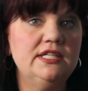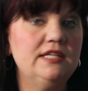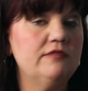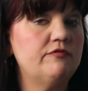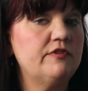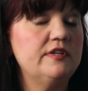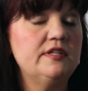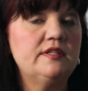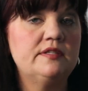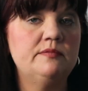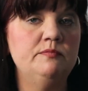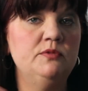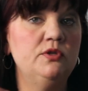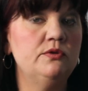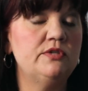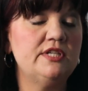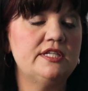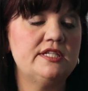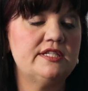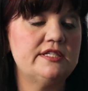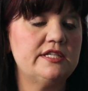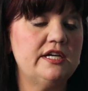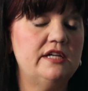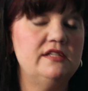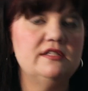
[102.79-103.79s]
different music
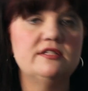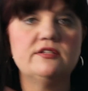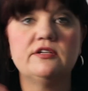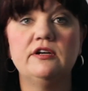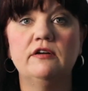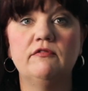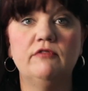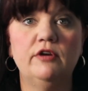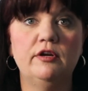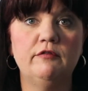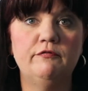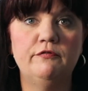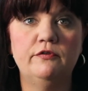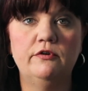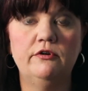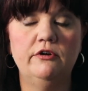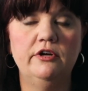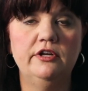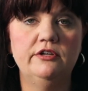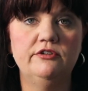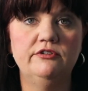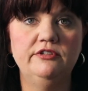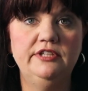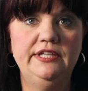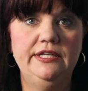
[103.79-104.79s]
styles covering
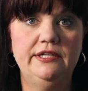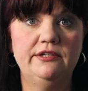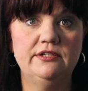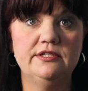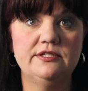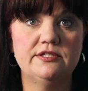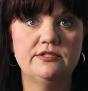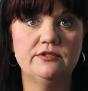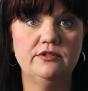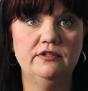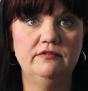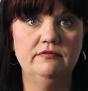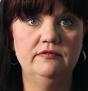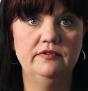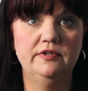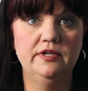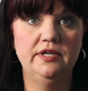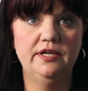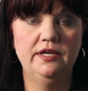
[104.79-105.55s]
400 years of